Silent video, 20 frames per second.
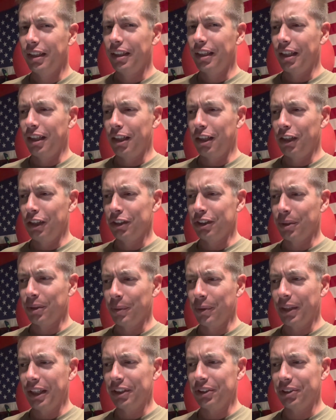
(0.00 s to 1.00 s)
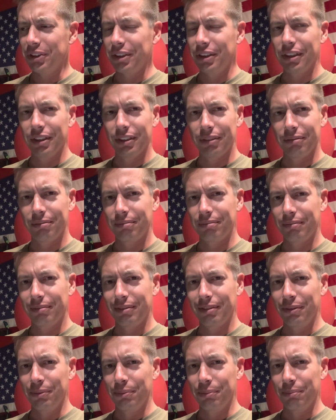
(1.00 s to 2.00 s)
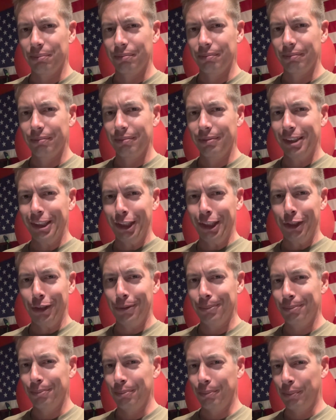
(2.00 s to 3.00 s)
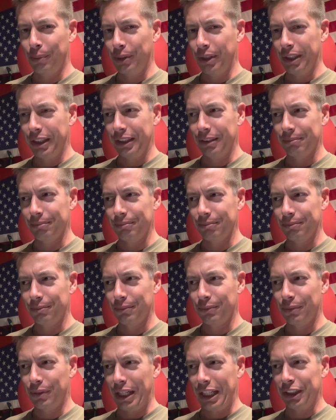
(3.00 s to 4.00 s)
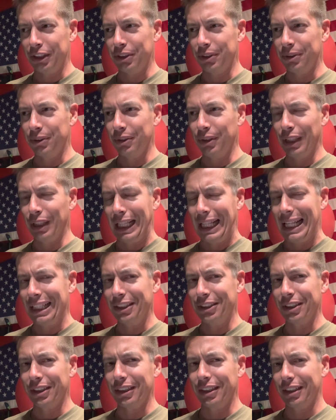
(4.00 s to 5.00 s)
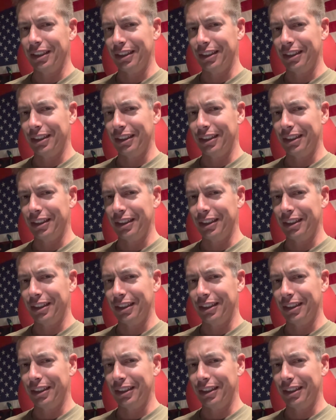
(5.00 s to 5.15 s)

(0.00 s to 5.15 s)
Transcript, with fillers: Uh, someone has to, you know, bring rational and logic